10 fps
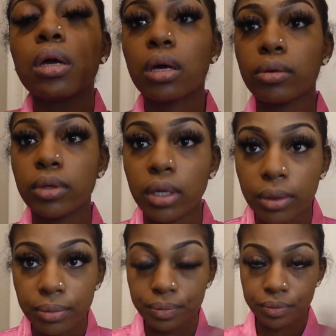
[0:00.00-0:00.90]
hurry
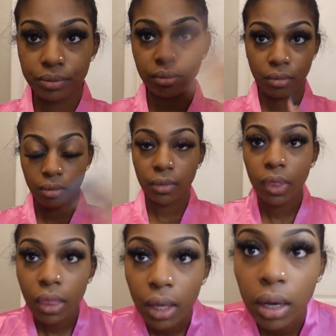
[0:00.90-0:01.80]

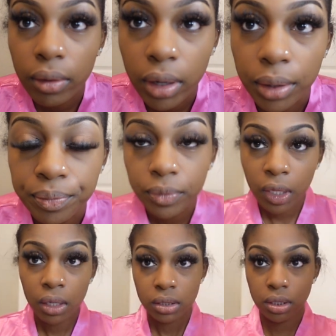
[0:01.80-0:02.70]
up. Okay
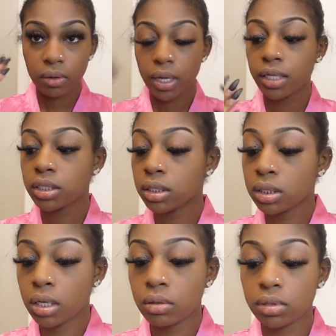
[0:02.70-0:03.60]
so lashes
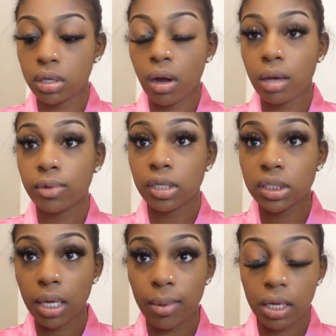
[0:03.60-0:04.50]
is on so now i'm going to
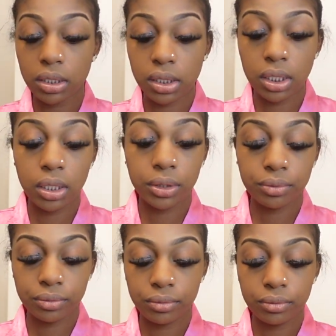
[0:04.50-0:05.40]
take my concealer
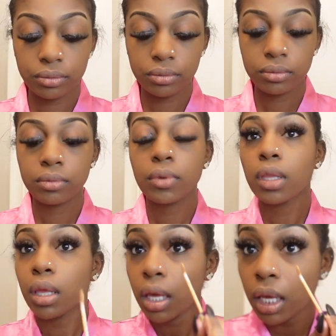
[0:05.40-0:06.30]

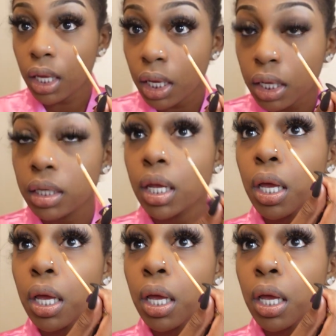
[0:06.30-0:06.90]
and